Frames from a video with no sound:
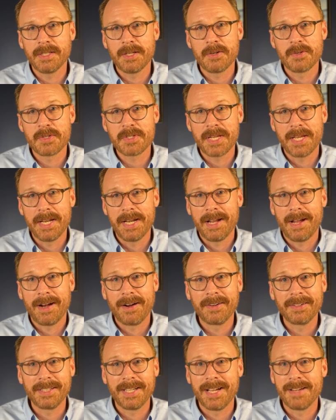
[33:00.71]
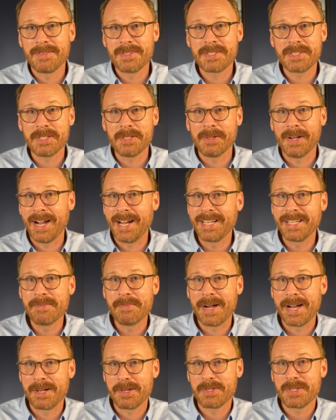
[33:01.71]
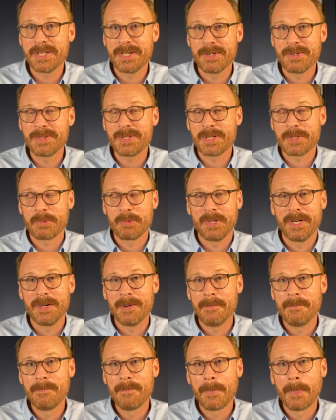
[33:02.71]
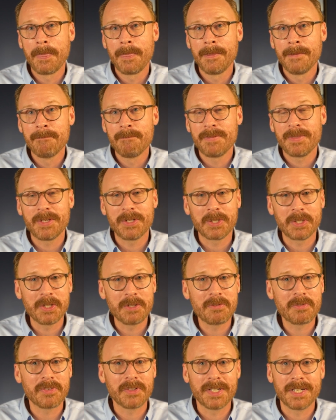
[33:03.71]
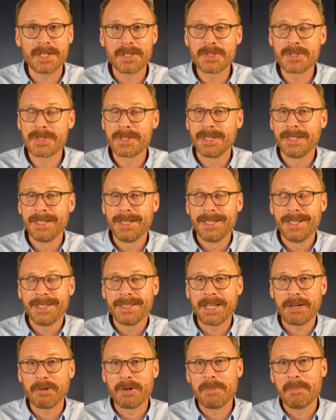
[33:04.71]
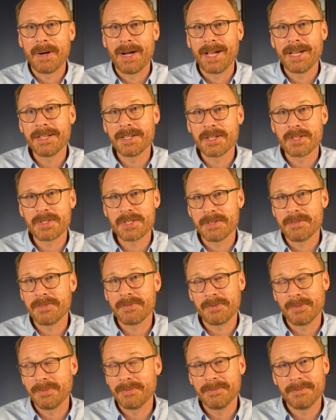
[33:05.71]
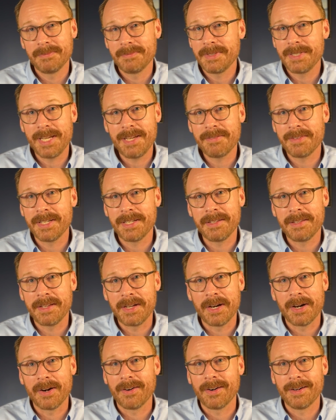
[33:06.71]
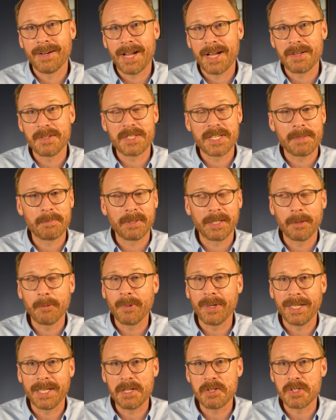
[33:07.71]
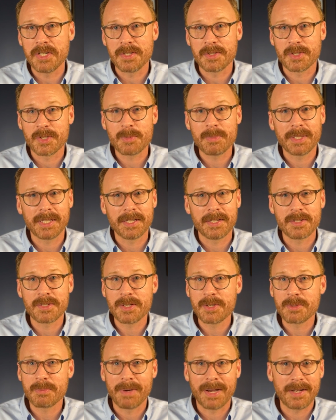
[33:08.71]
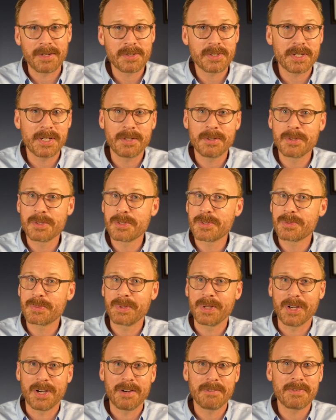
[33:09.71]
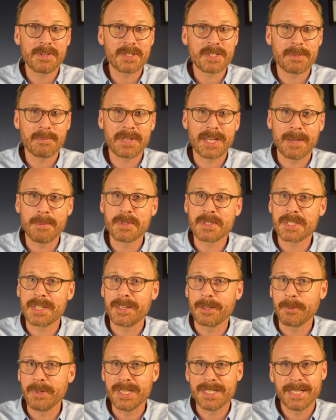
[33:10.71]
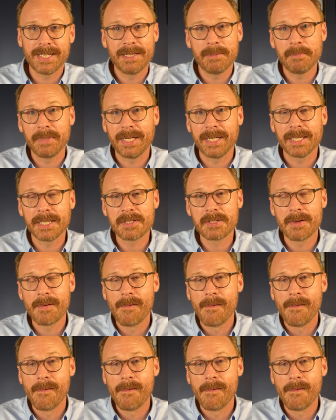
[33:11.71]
those in our lives too. I need milestones as well. They're good for us. They remind us of, even there, how deeply we need Jesus, because those milestones, we often sometimes see that we didn't meet it.